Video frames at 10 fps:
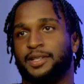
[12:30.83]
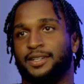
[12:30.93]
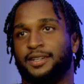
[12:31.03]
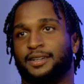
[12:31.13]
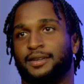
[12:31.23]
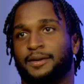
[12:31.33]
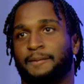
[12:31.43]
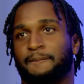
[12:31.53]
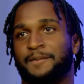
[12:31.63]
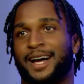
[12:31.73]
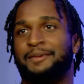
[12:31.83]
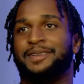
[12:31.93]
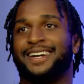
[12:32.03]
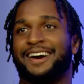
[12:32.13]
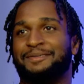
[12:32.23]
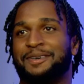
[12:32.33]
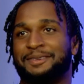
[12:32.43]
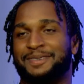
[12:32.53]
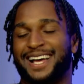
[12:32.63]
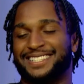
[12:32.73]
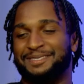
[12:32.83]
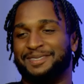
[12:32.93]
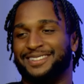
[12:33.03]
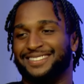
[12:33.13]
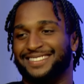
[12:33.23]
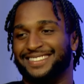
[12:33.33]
to, I play Hyde Park basketball.